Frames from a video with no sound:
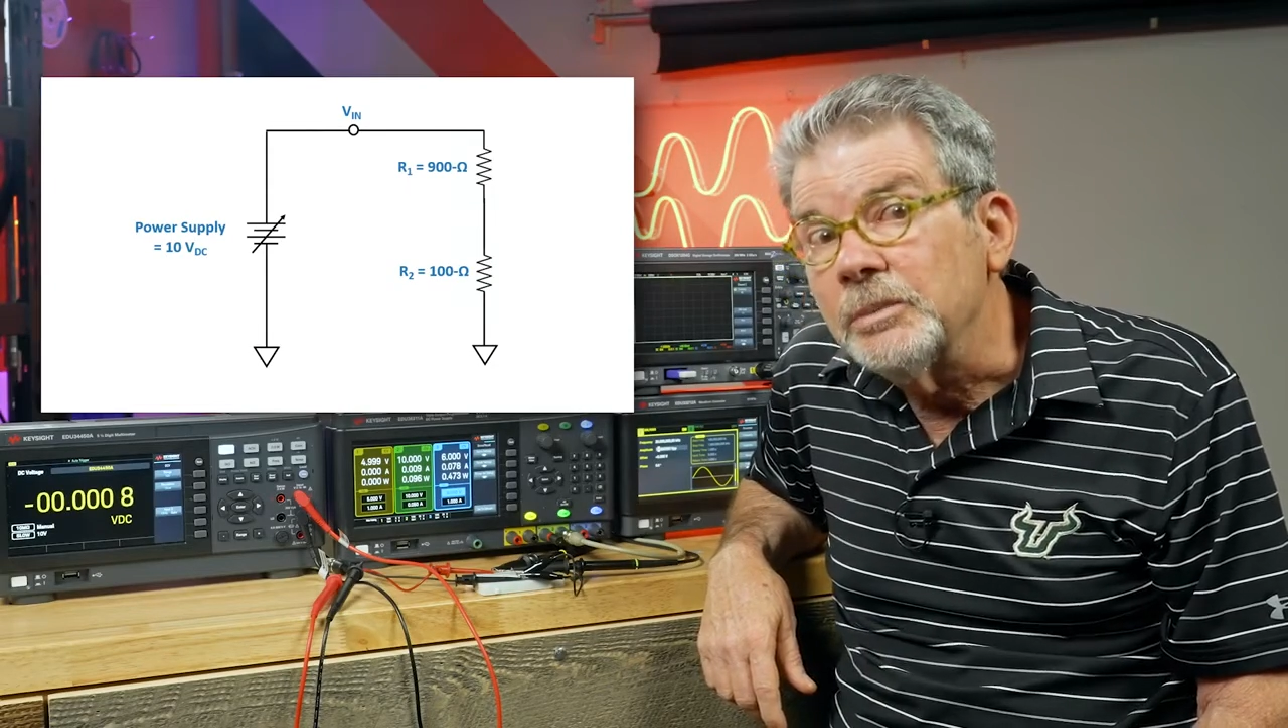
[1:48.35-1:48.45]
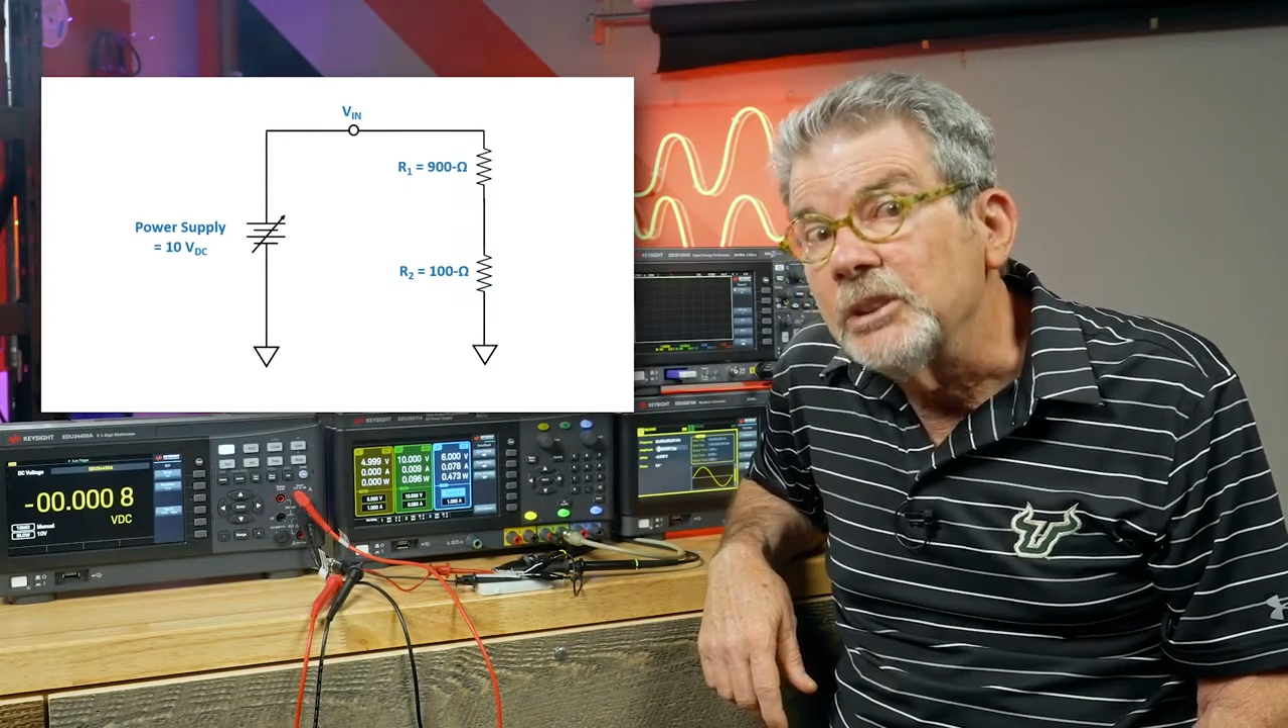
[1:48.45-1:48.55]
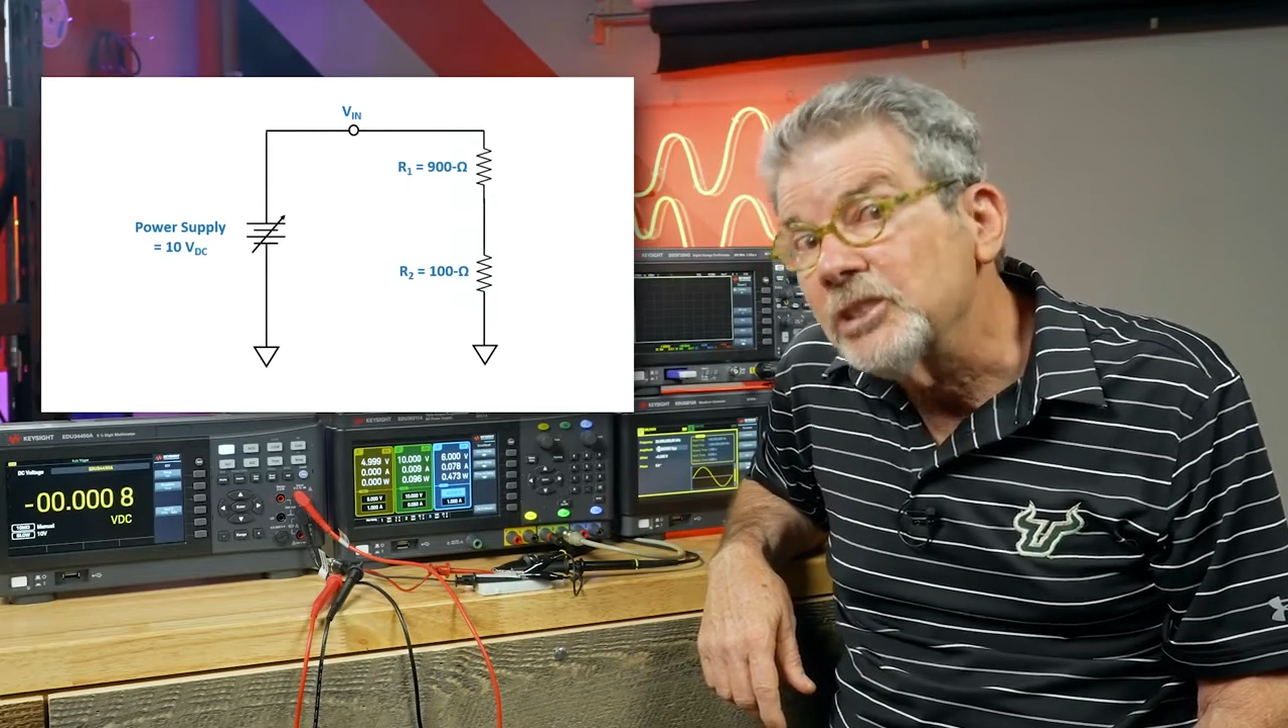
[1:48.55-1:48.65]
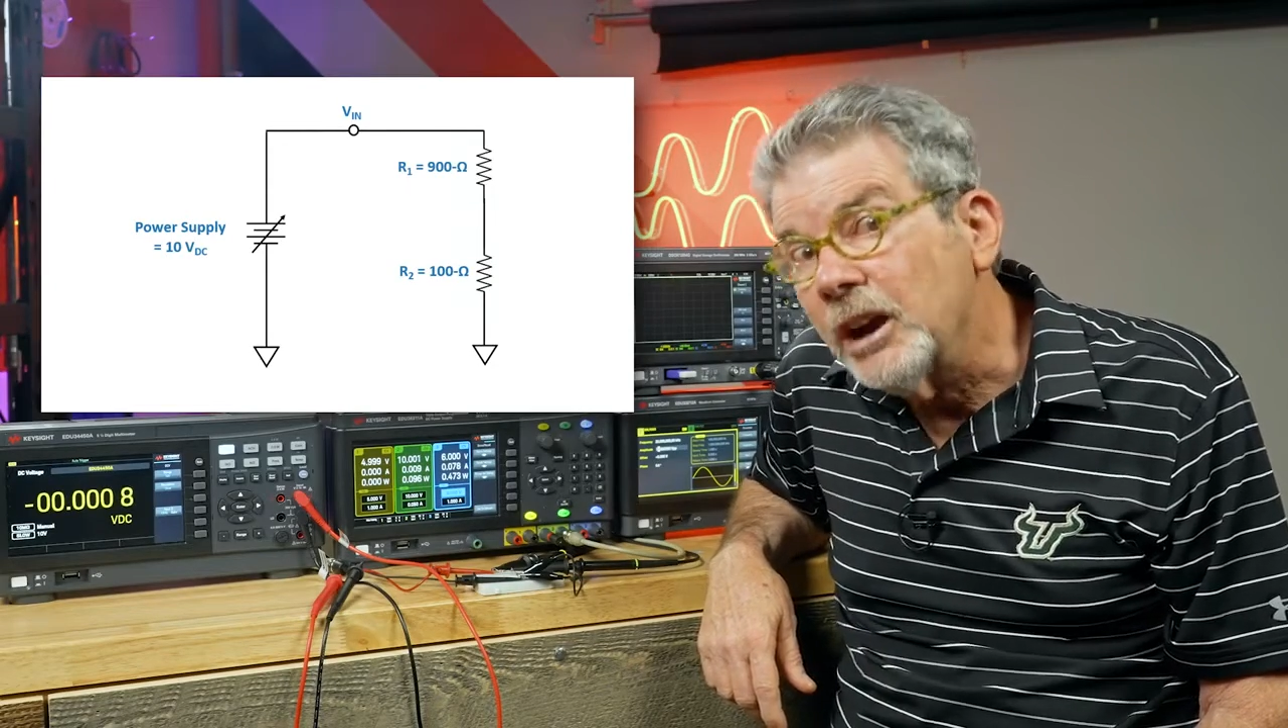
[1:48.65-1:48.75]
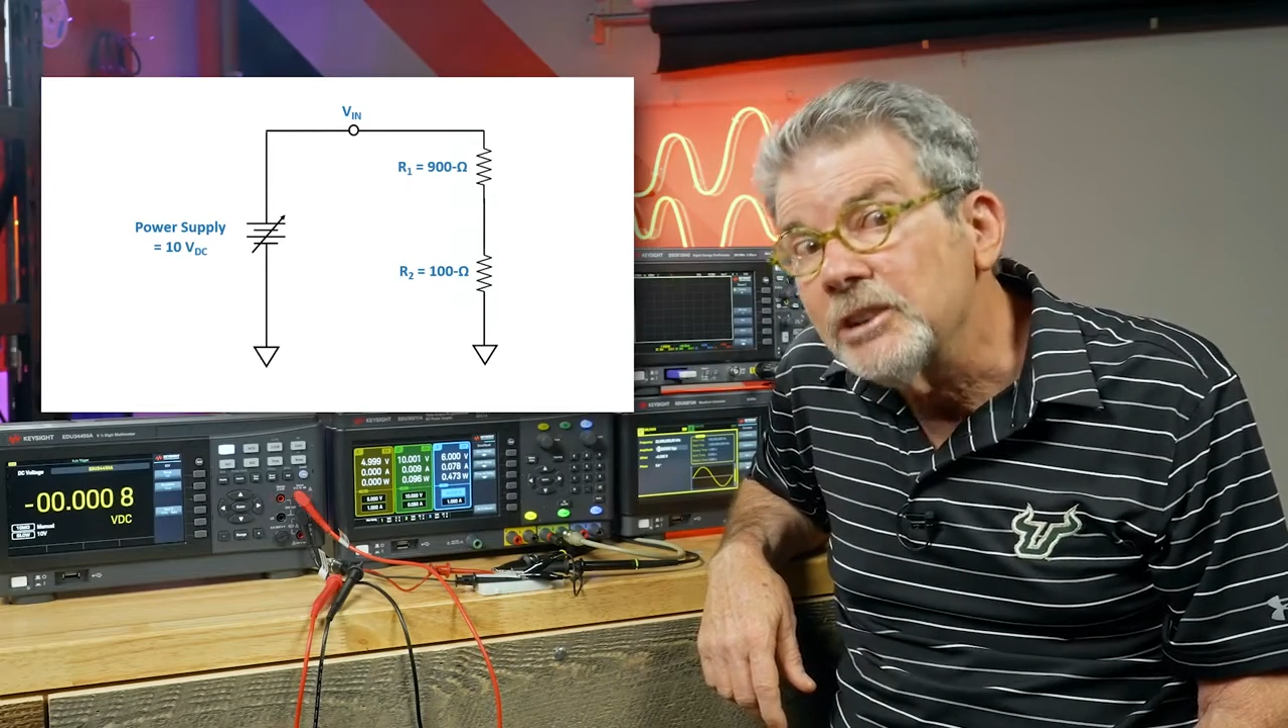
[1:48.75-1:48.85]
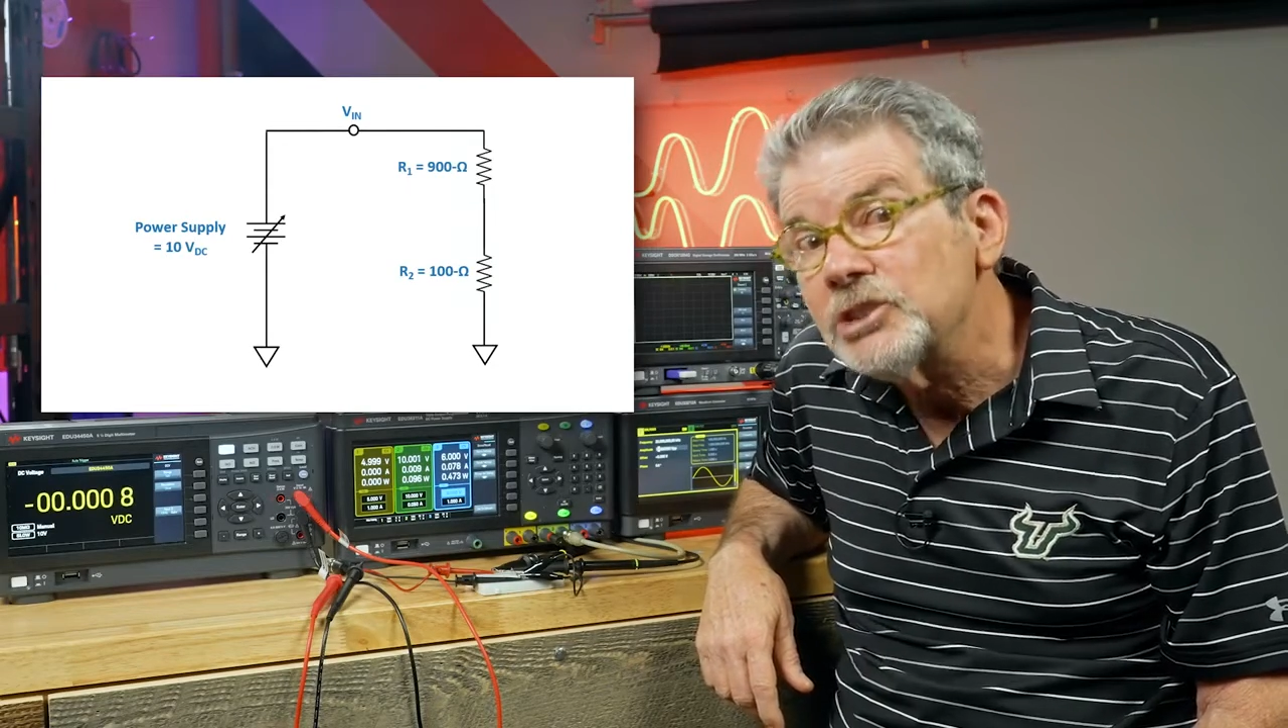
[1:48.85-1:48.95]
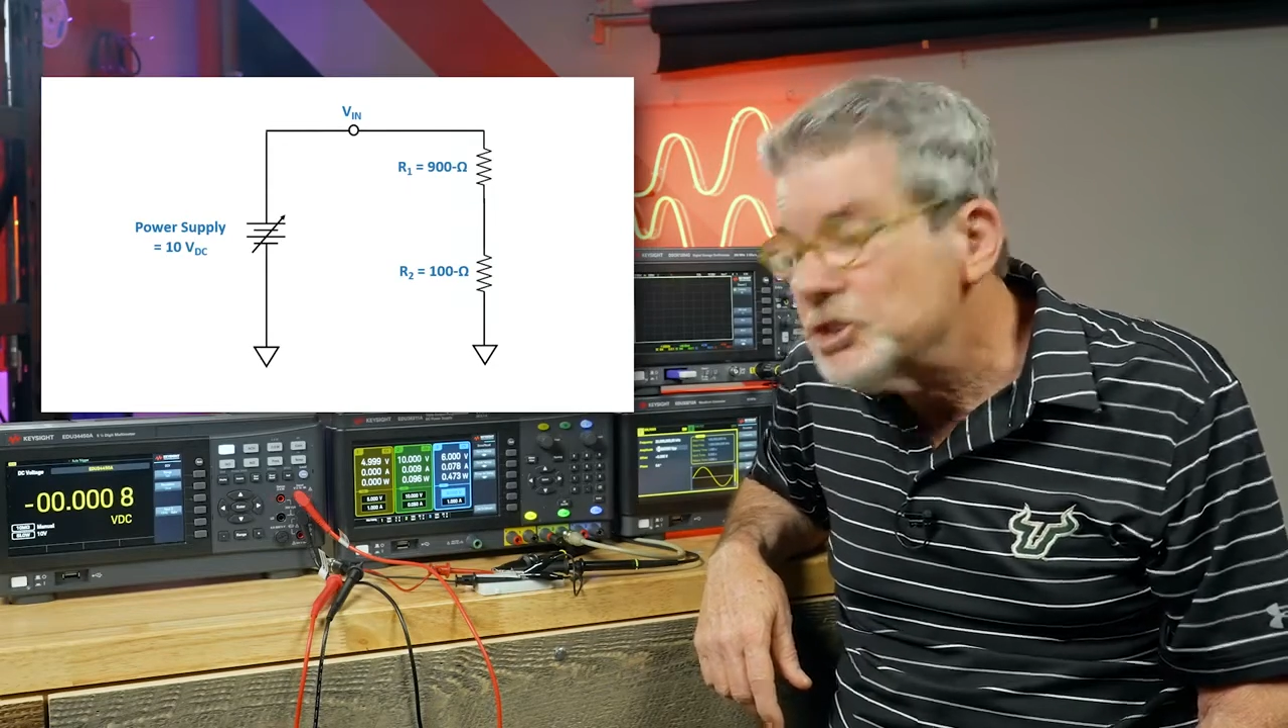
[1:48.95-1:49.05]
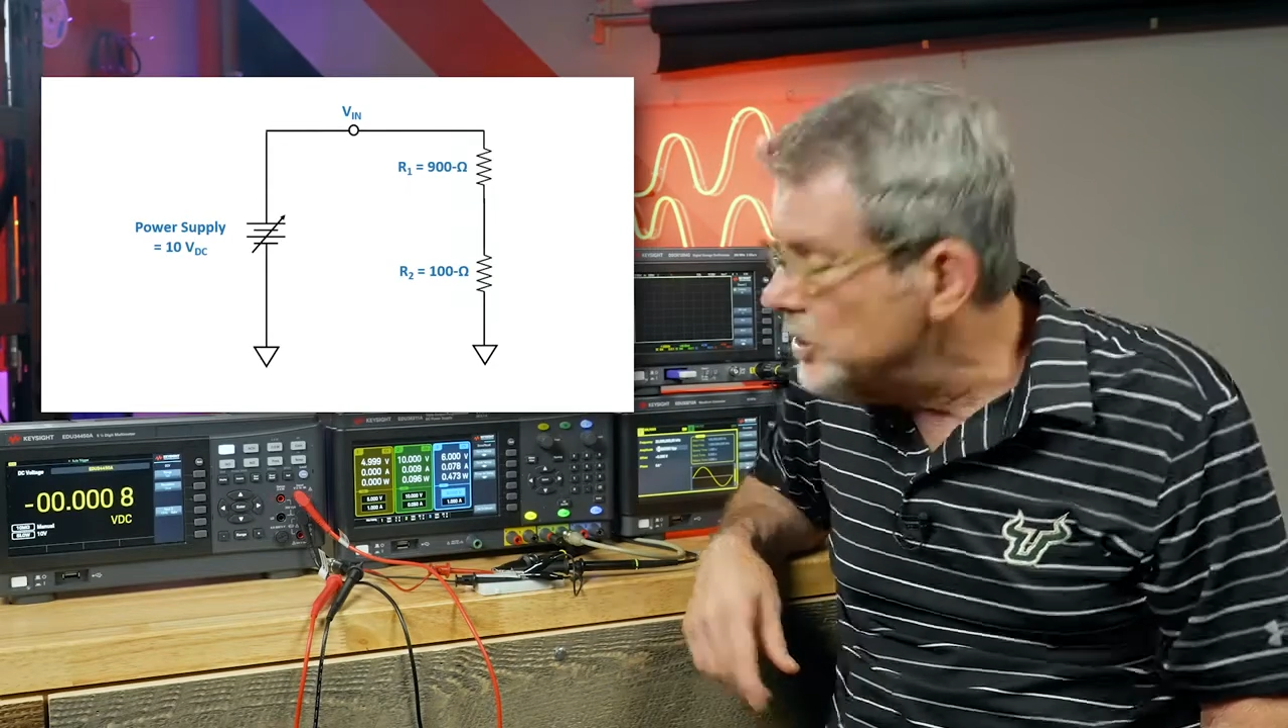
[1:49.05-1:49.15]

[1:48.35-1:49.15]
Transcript: besides